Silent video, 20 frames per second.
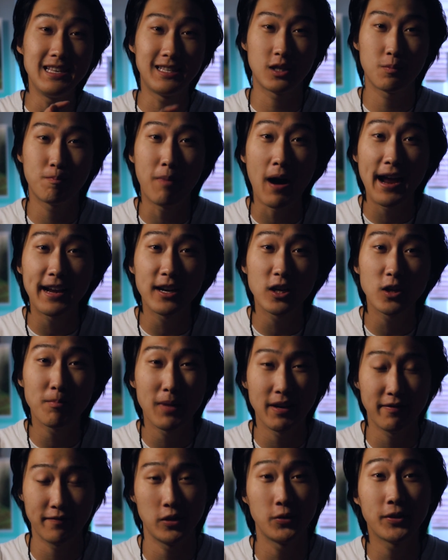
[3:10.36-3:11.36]
inspire
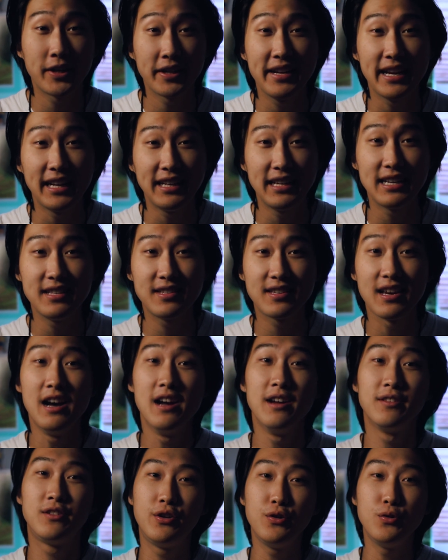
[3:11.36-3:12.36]
my fellow Canadians
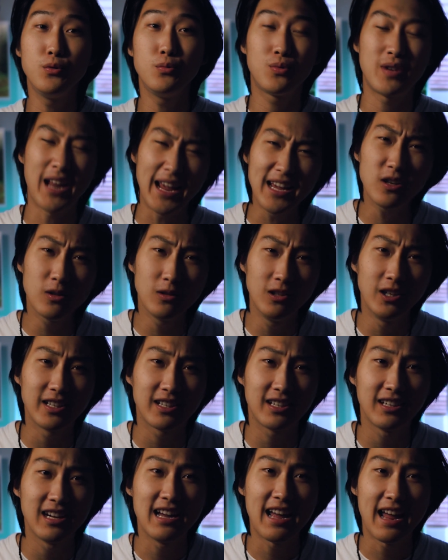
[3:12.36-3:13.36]
to take a
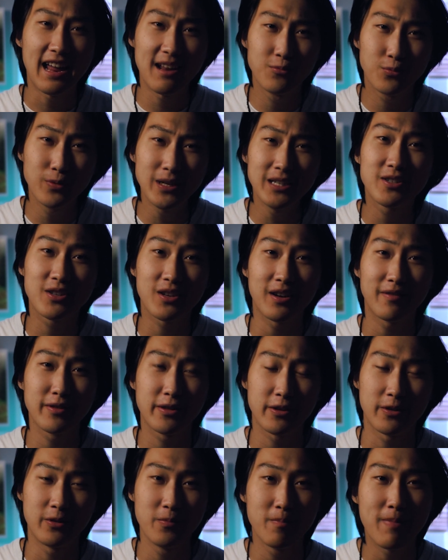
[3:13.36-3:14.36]
look and rediscover
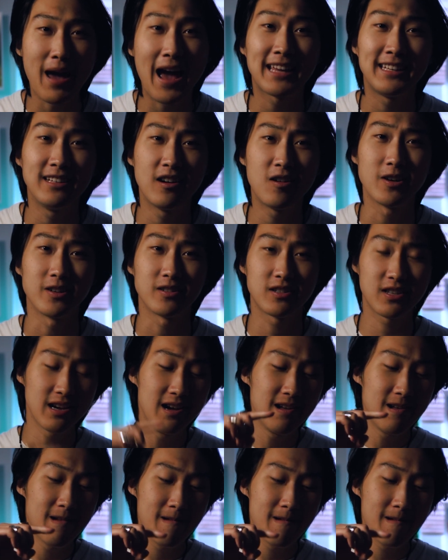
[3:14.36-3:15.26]
their own backyards.